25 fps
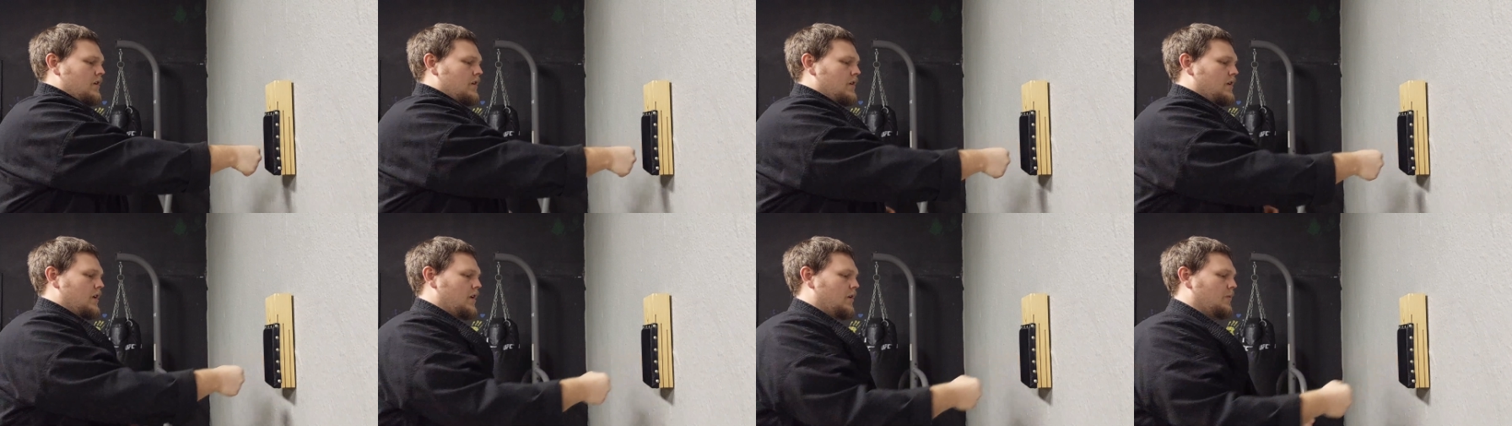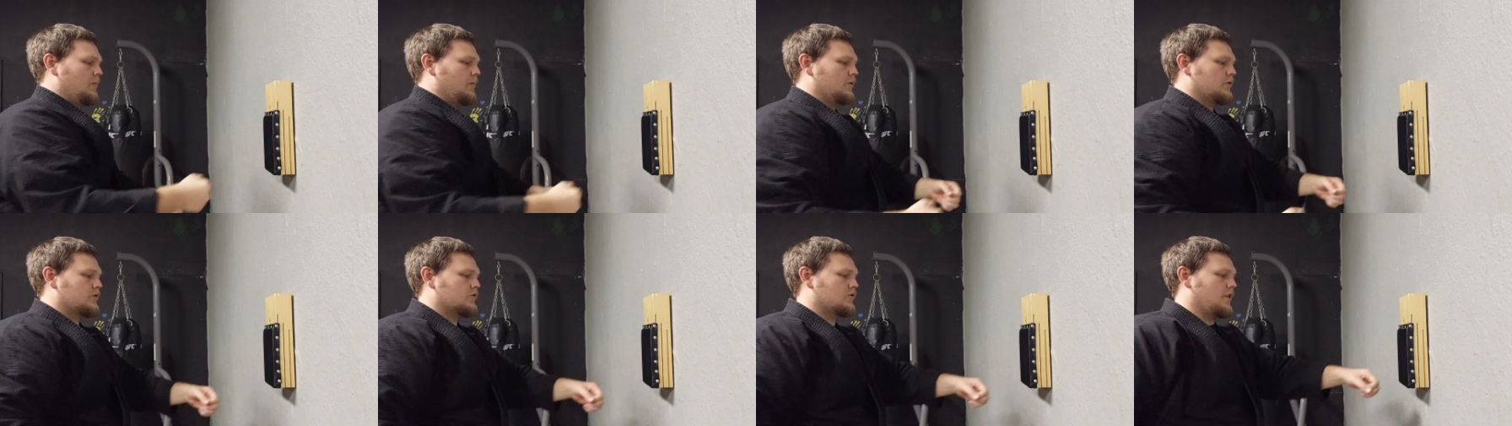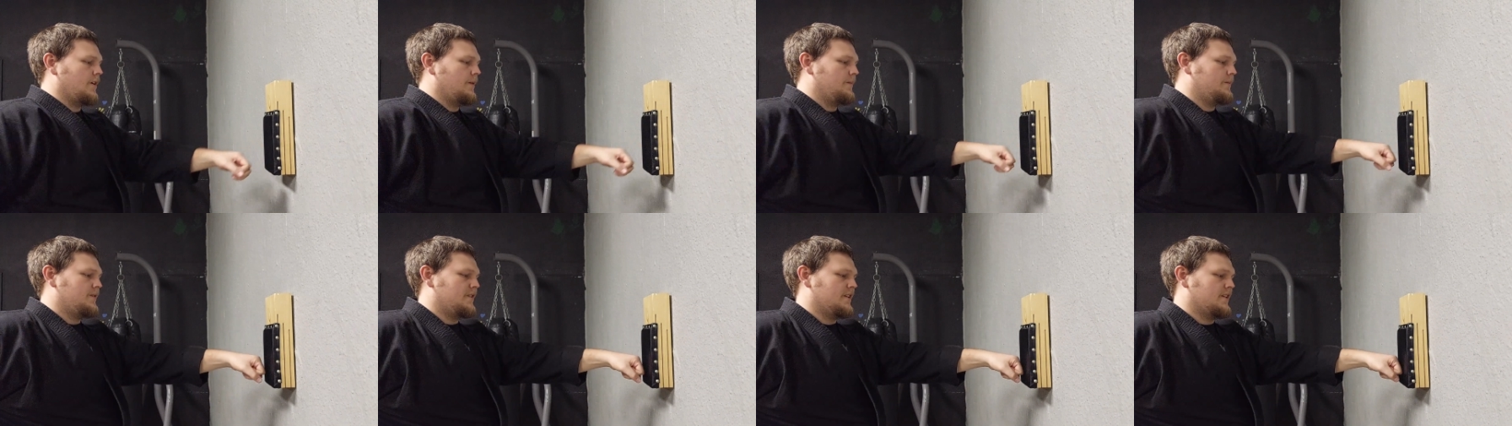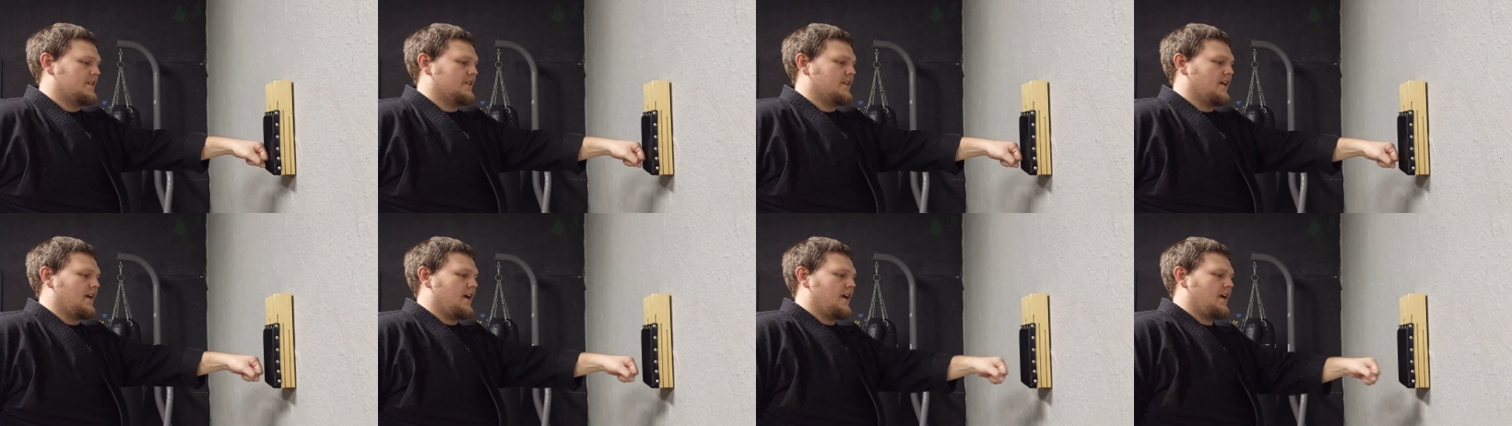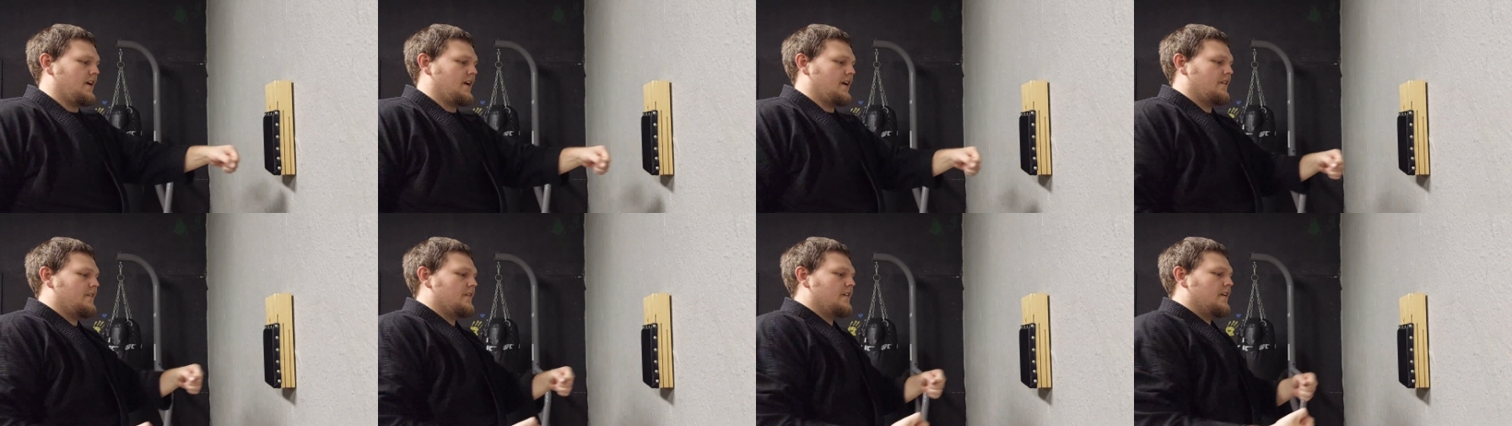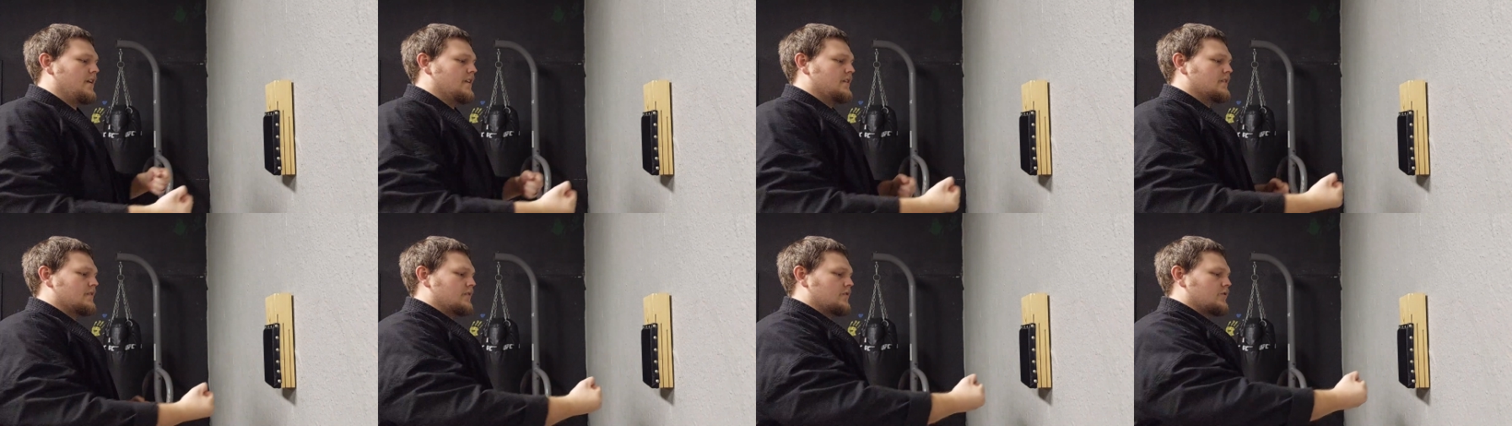Elbow scrapes the side, and then
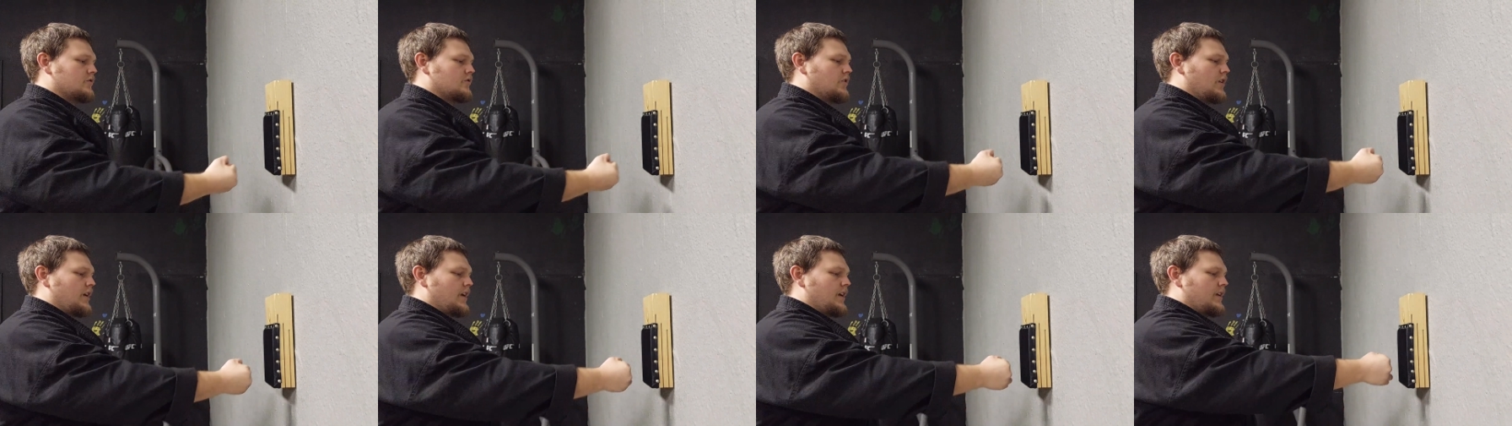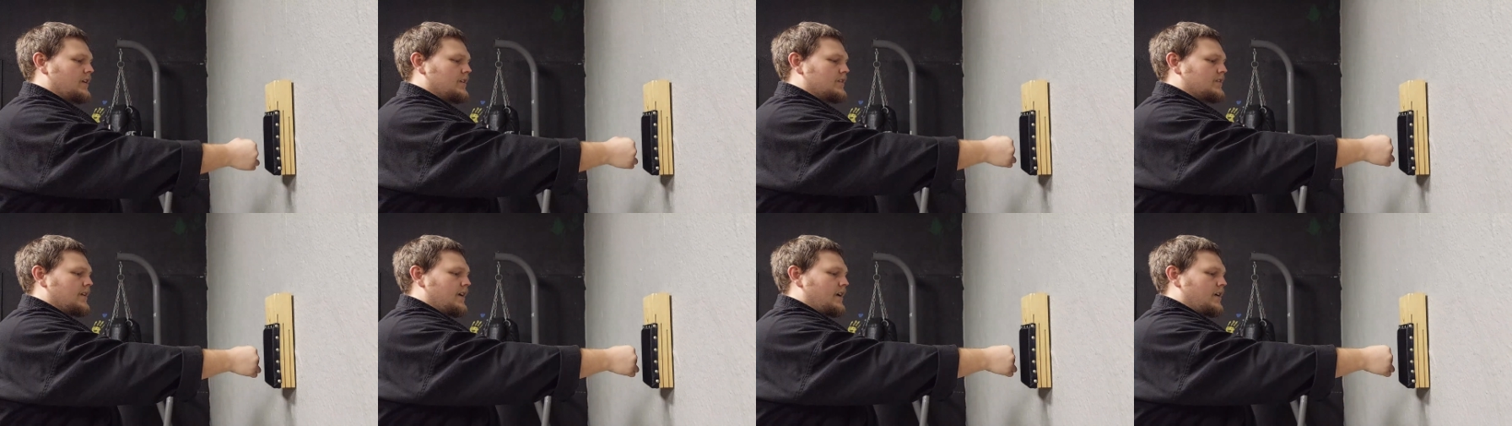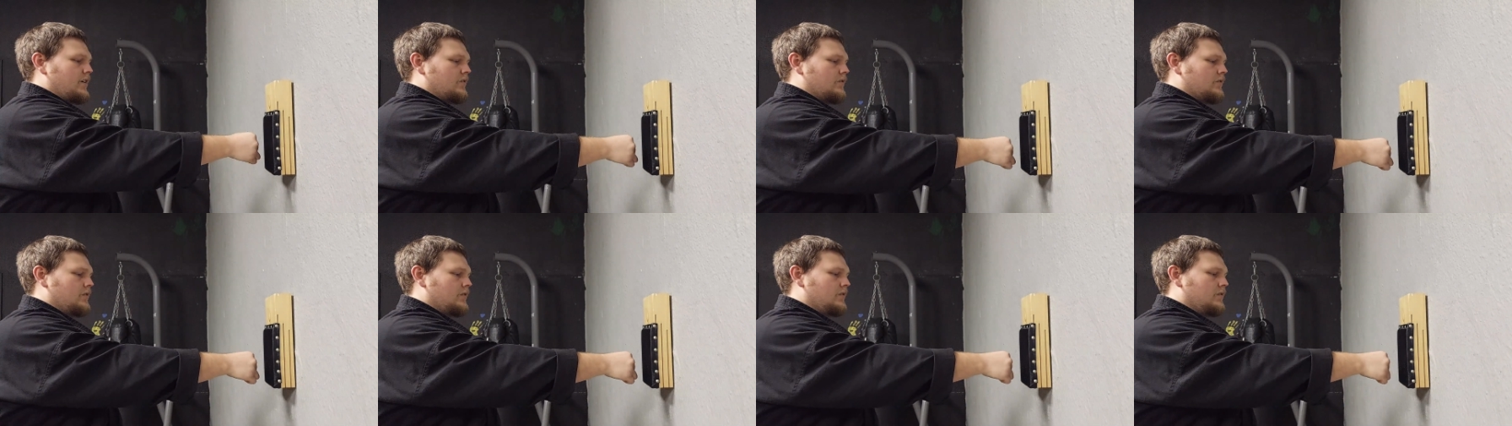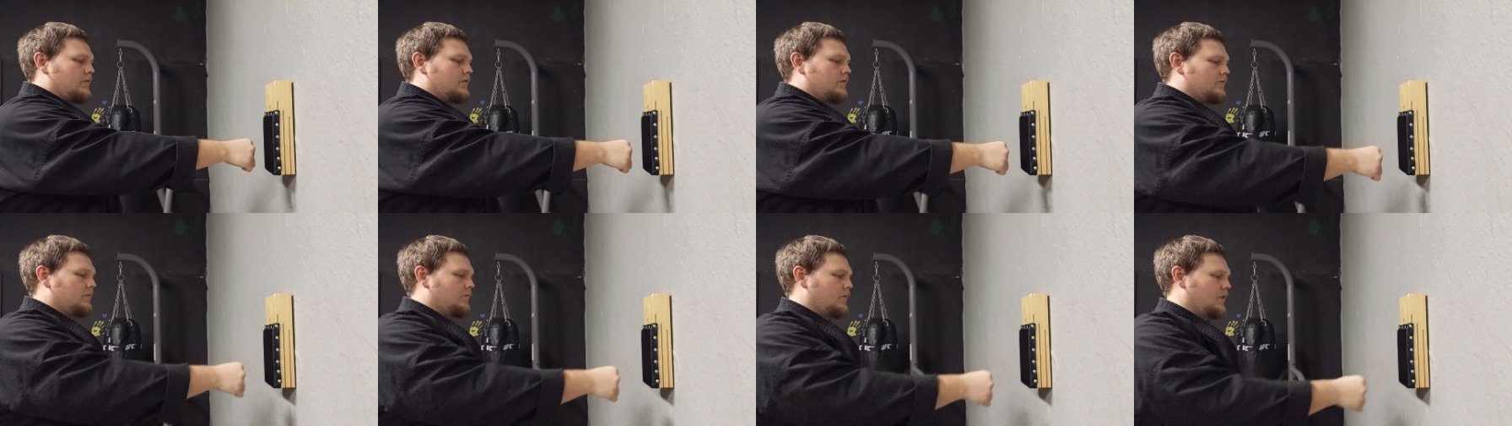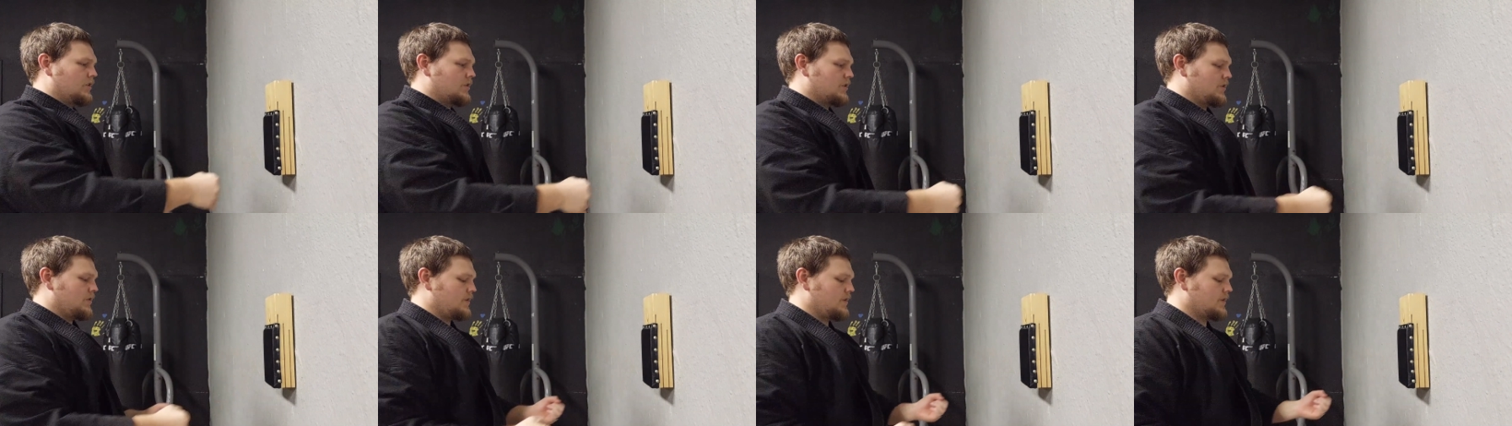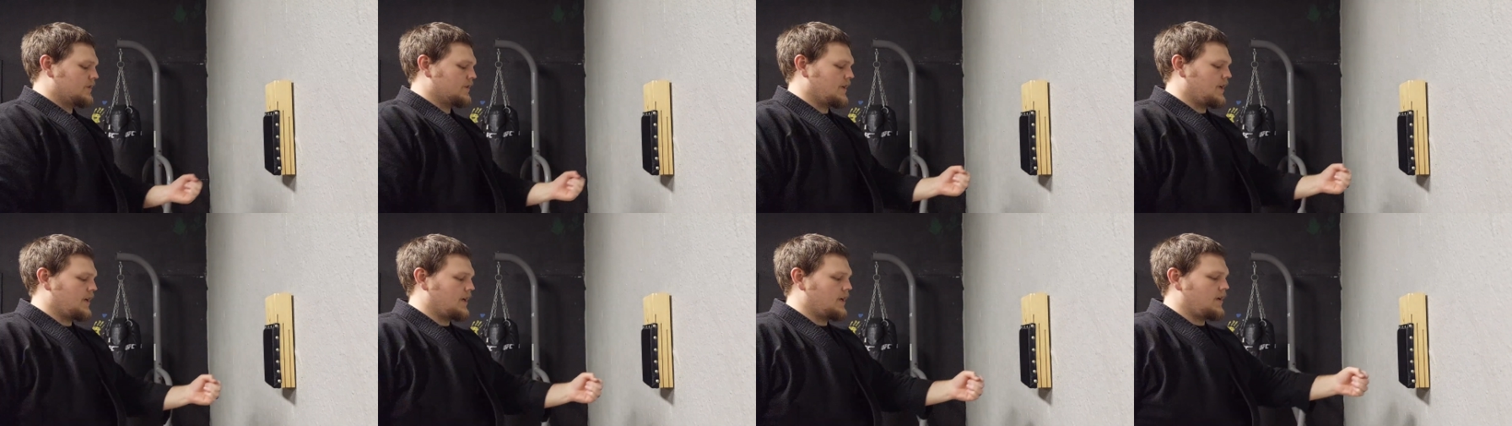as the strike gets out, watch on this
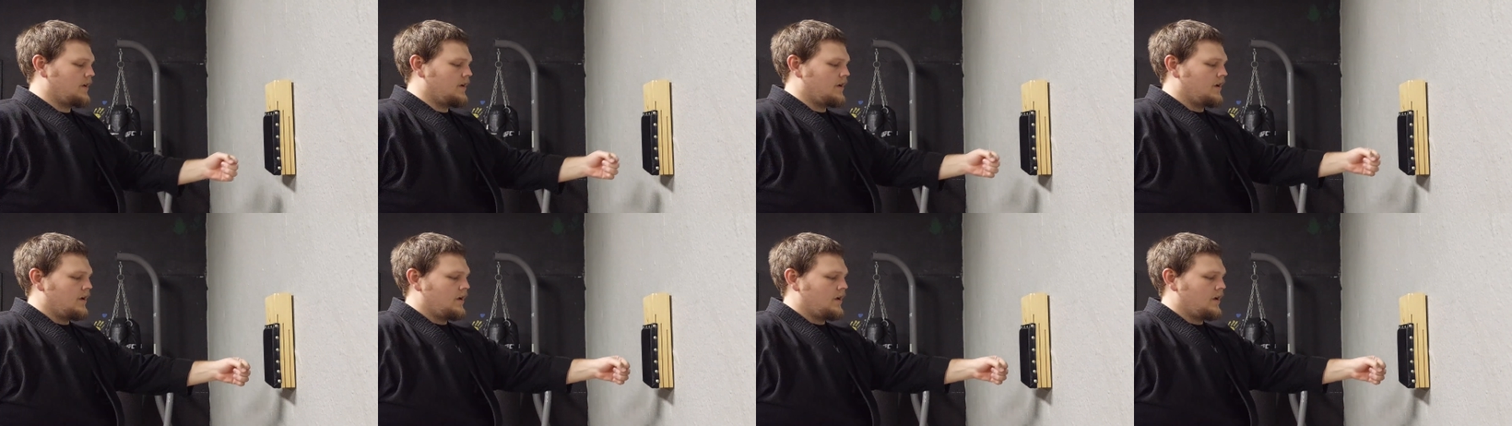side,